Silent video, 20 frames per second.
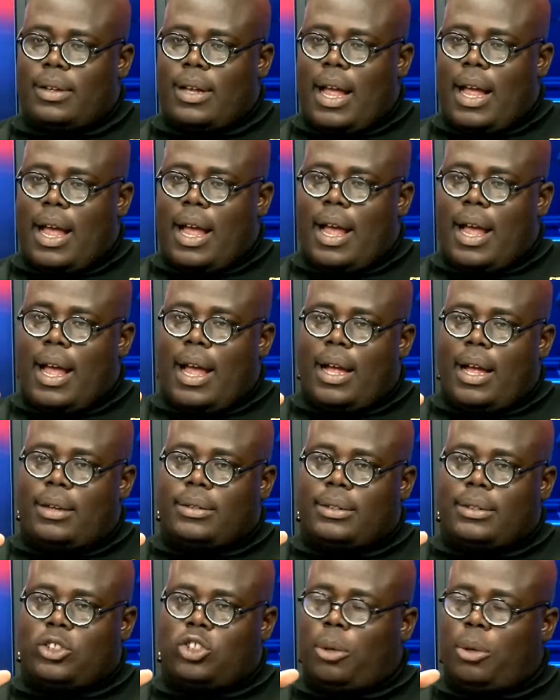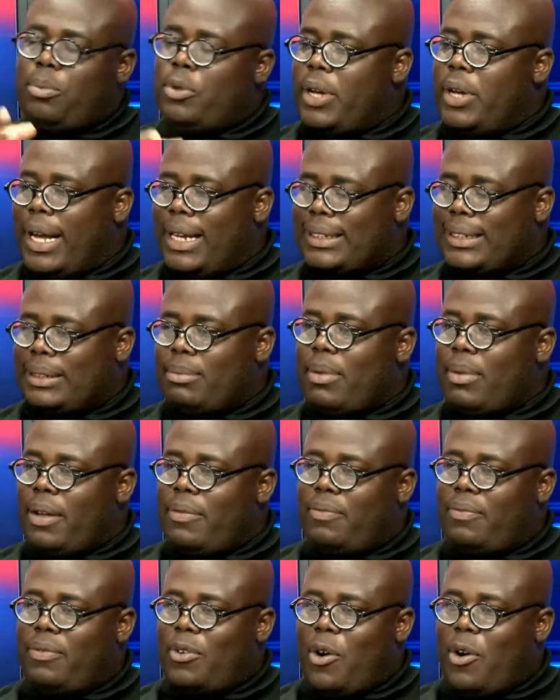W.A.
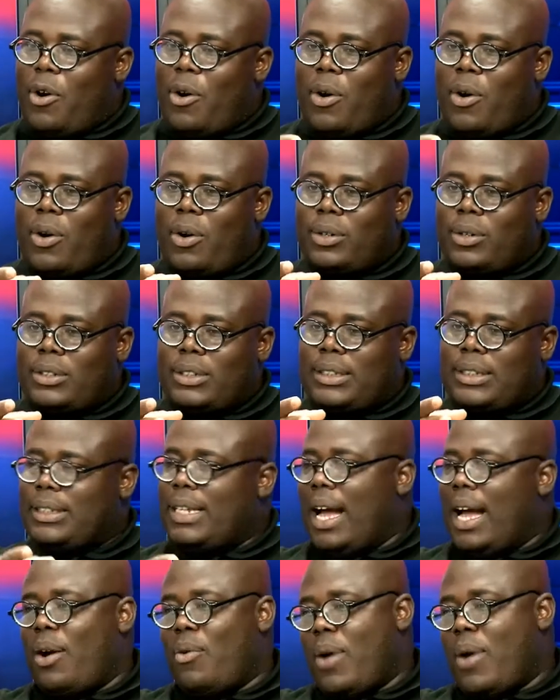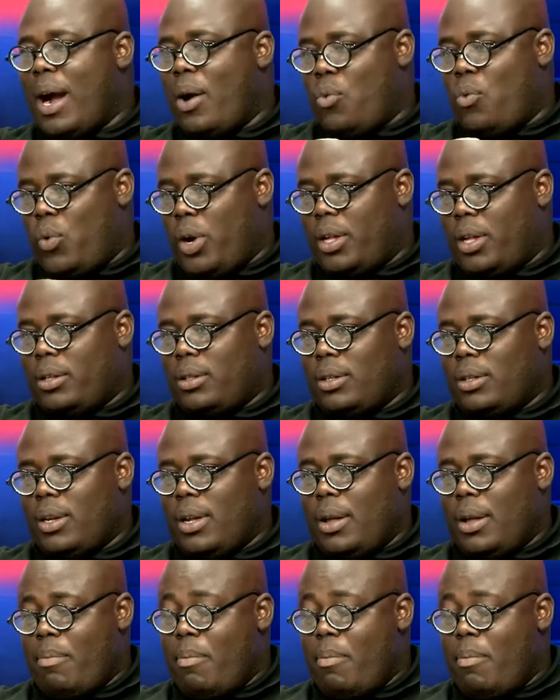Smith or DIY will